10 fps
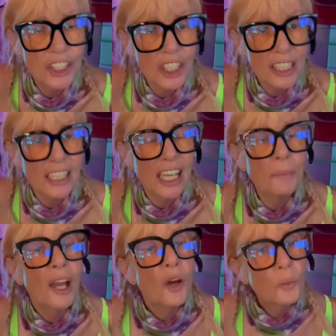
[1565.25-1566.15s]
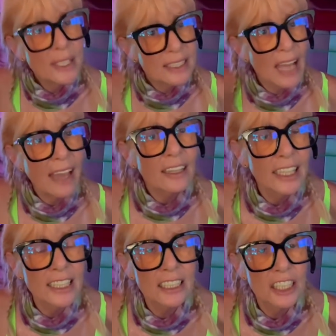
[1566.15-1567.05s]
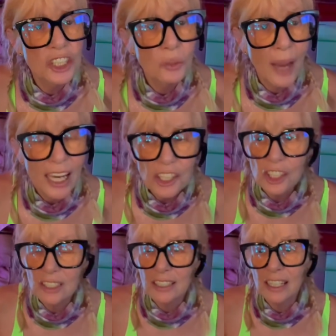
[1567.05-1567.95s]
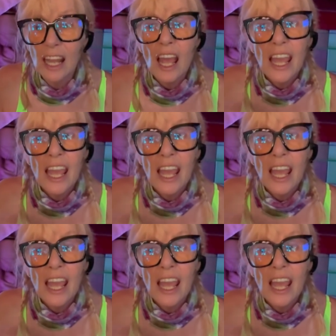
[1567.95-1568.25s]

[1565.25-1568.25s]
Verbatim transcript: Just keep recycling situations and